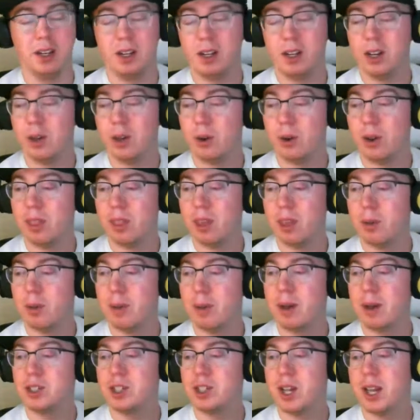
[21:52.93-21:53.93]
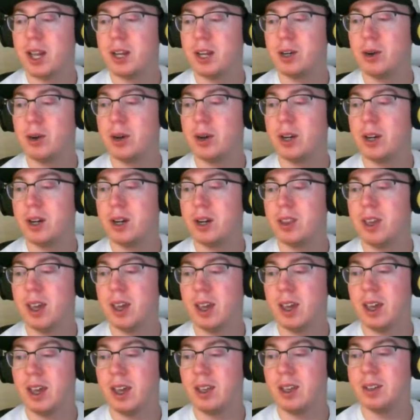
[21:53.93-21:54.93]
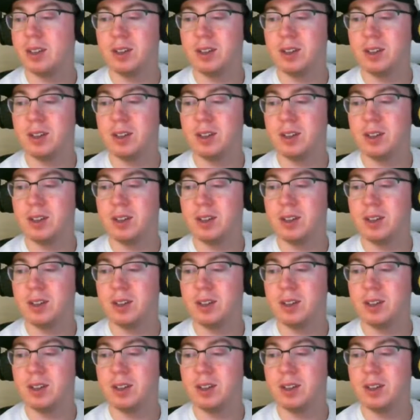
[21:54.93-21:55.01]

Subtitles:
Do you know anything about Chad Green of the Yankees?